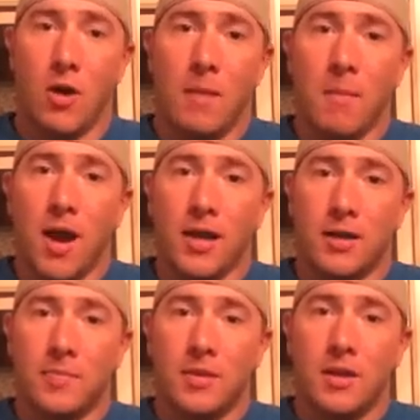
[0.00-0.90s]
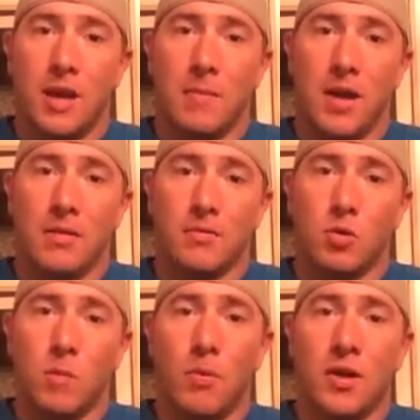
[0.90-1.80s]
am I
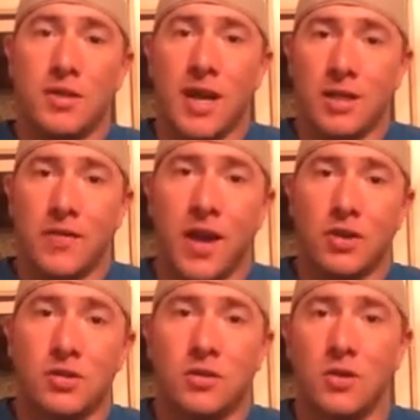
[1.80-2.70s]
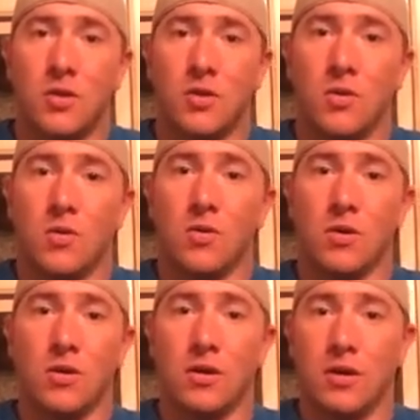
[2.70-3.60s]
to a point of satisfaction,
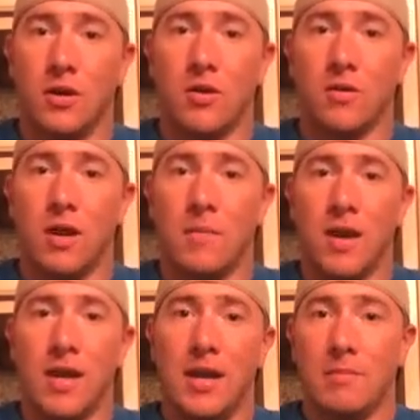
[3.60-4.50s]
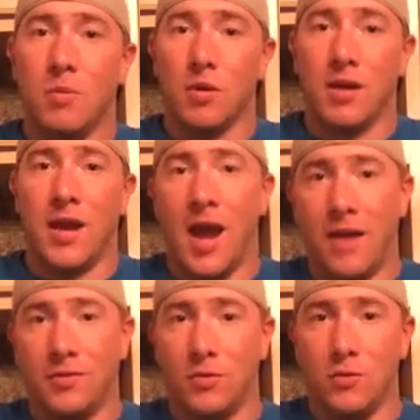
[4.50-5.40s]
or am I eating more than I
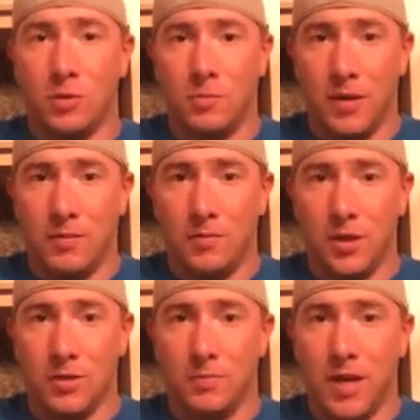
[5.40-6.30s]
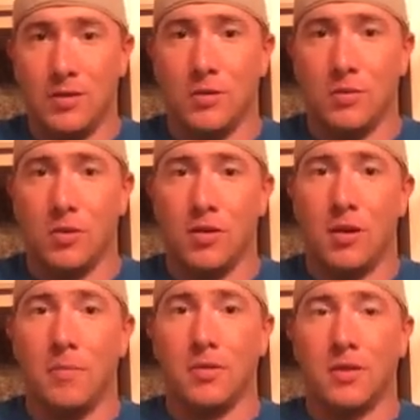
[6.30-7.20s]
have to just based on what the
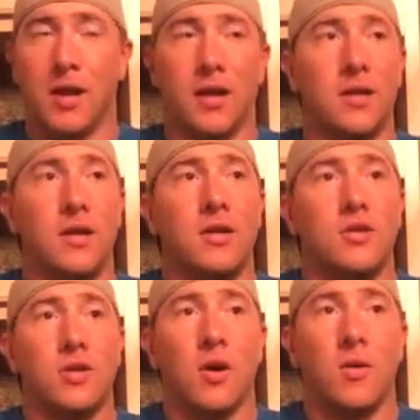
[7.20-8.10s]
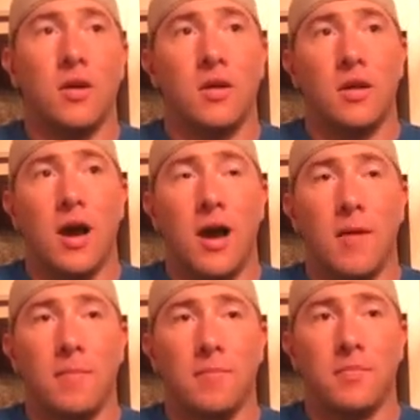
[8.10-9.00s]
numbers say? So
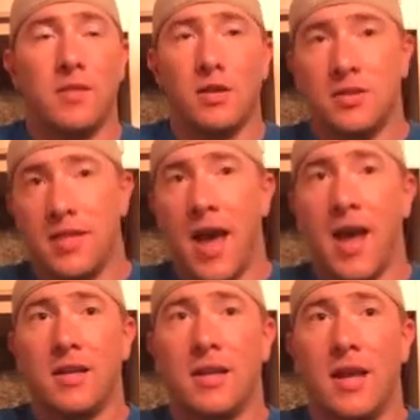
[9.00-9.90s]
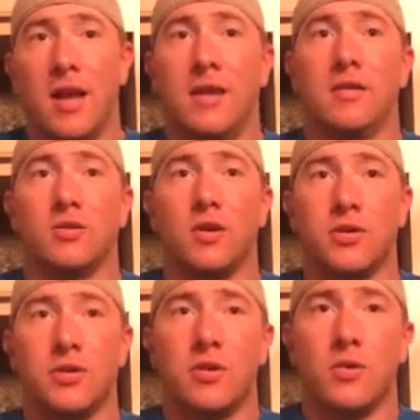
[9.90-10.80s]
there's that, and there's
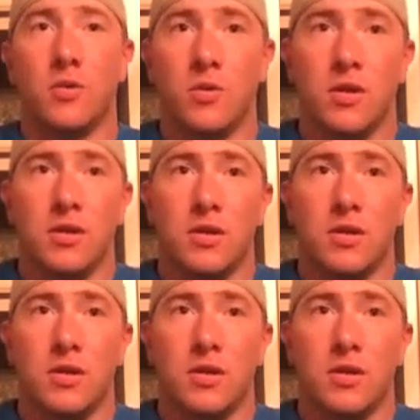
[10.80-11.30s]
also